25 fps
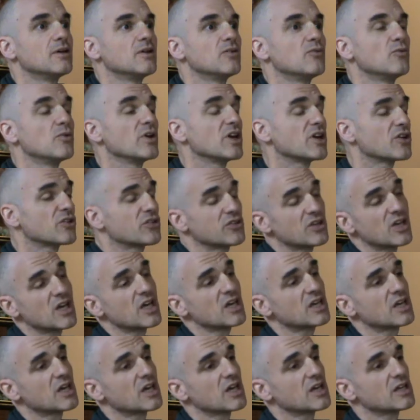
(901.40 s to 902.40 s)
we're
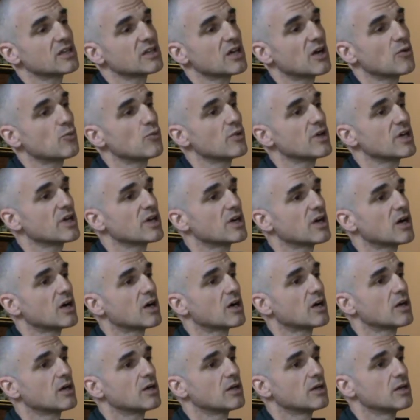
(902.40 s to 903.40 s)
thinking that we
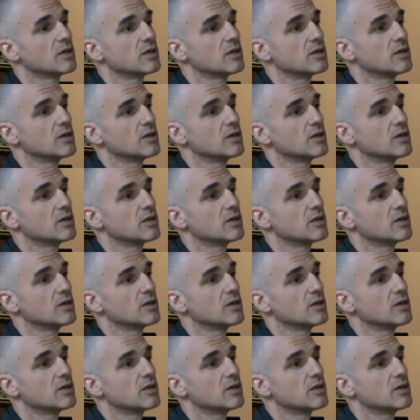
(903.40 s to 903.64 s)
are